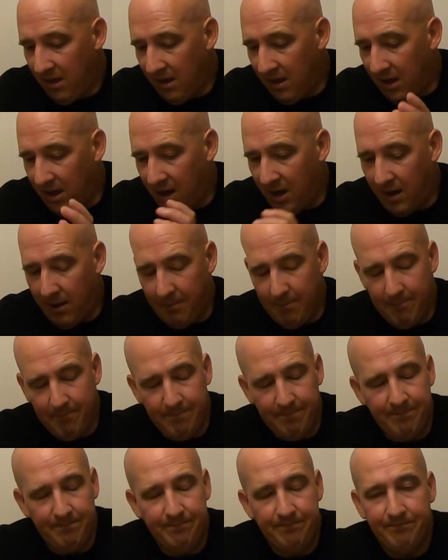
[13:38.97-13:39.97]
Um,
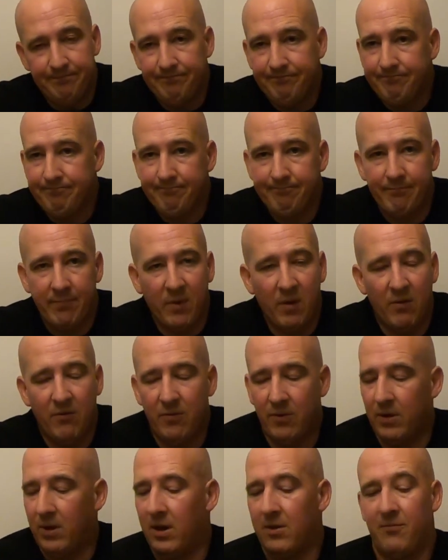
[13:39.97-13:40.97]

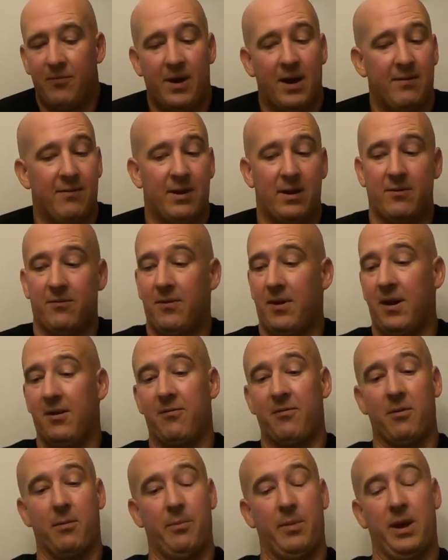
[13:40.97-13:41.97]
full on five out of
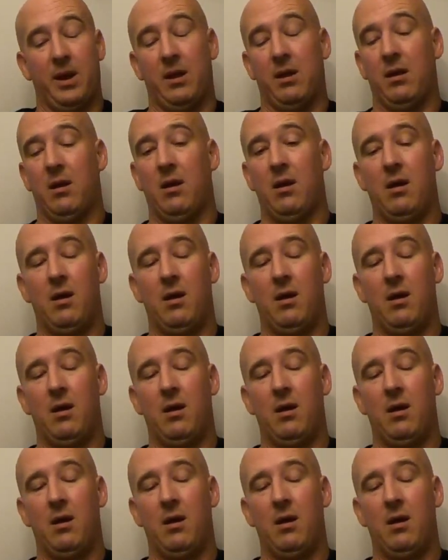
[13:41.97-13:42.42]
five for me.